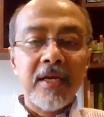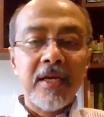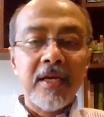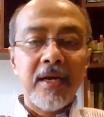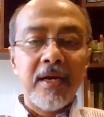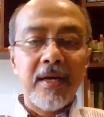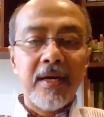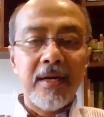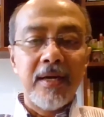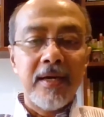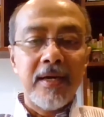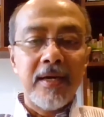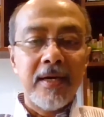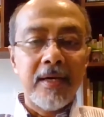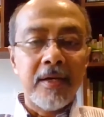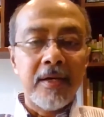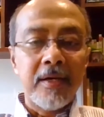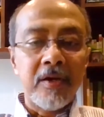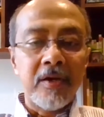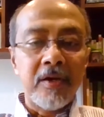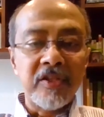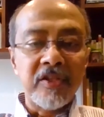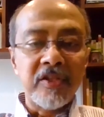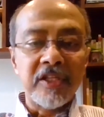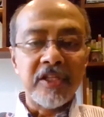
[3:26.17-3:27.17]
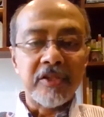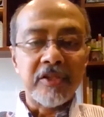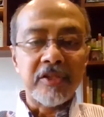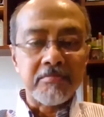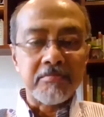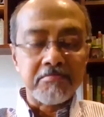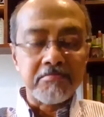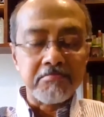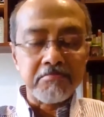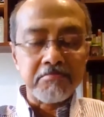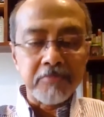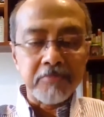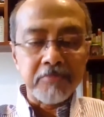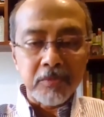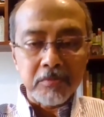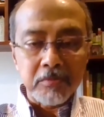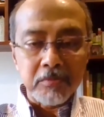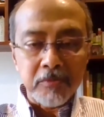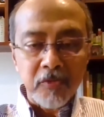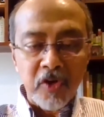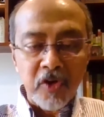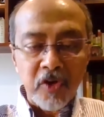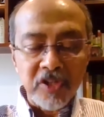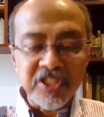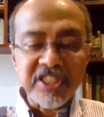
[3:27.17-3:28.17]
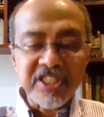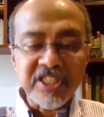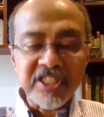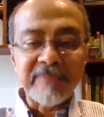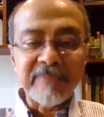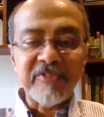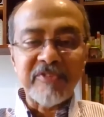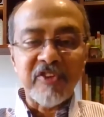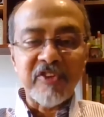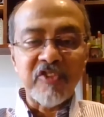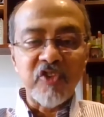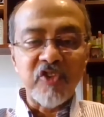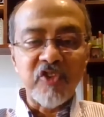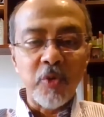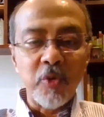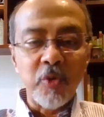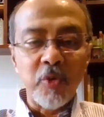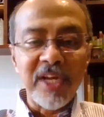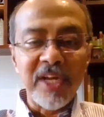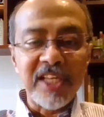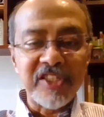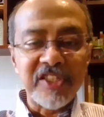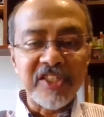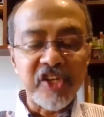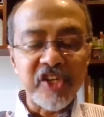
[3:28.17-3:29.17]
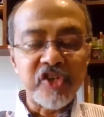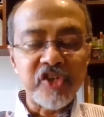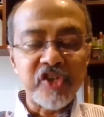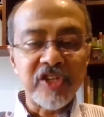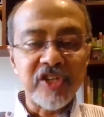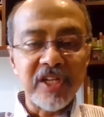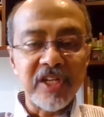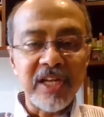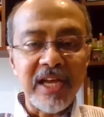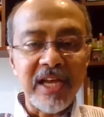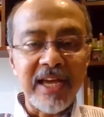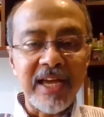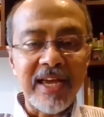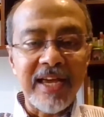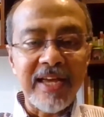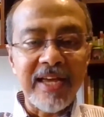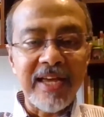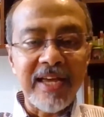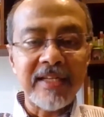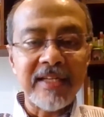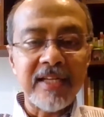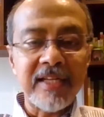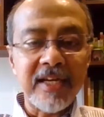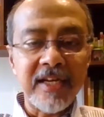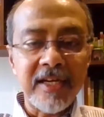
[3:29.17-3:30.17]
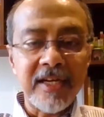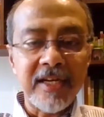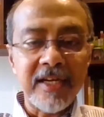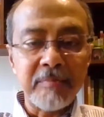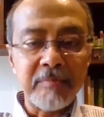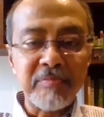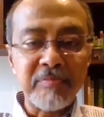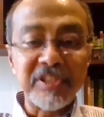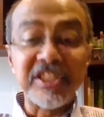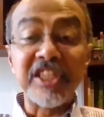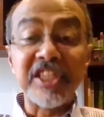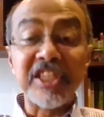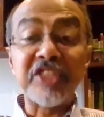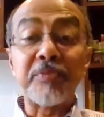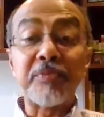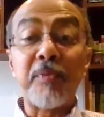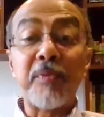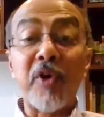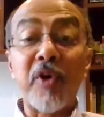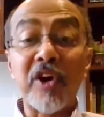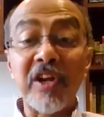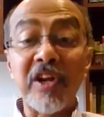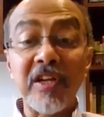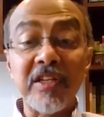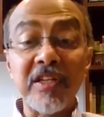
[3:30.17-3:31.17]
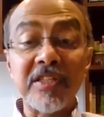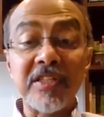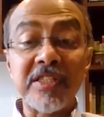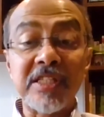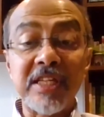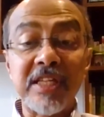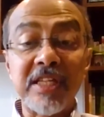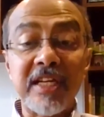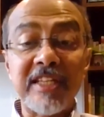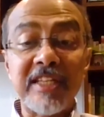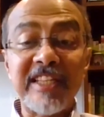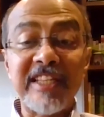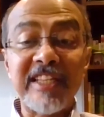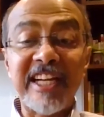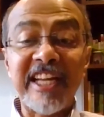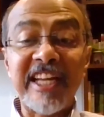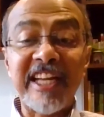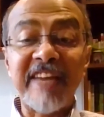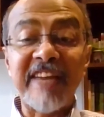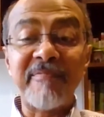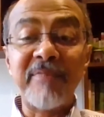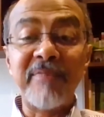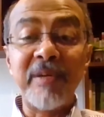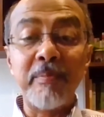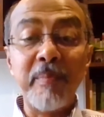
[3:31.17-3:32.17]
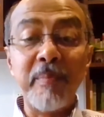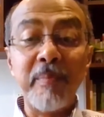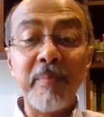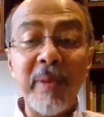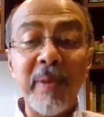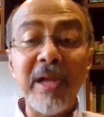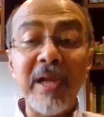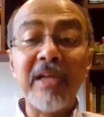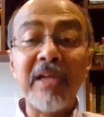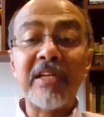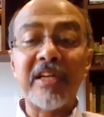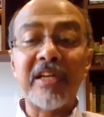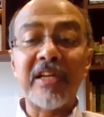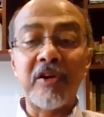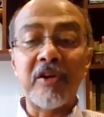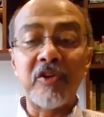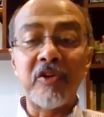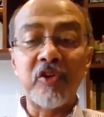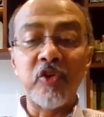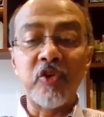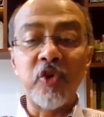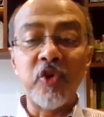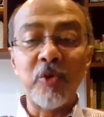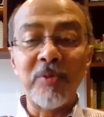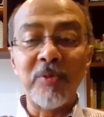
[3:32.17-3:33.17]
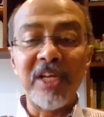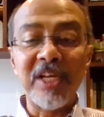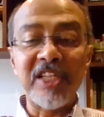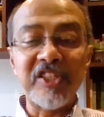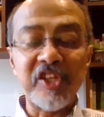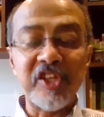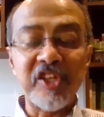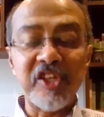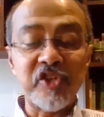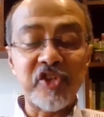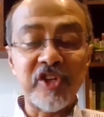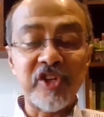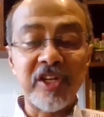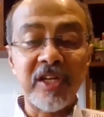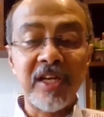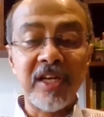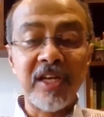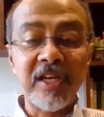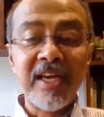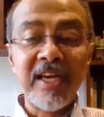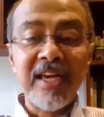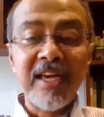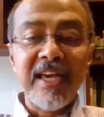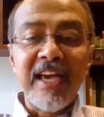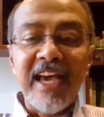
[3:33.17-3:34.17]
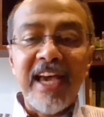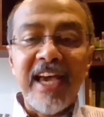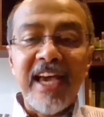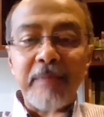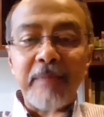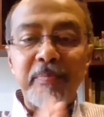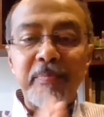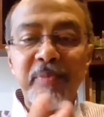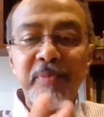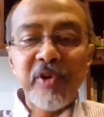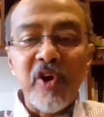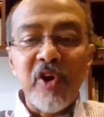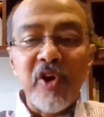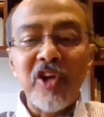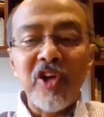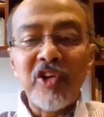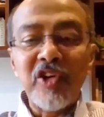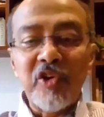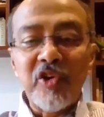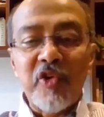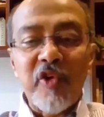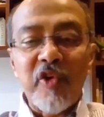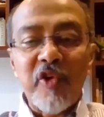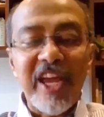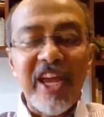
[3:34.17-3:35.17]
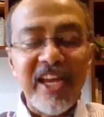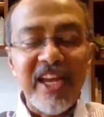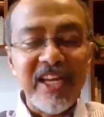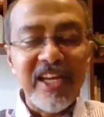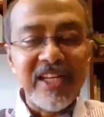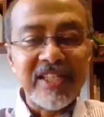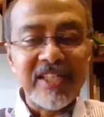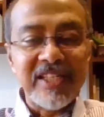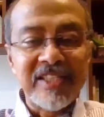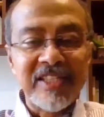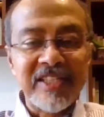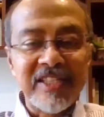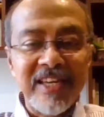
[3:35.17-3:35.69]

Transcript: on the concept of globalization and business models that have been built around globalization. And beyond great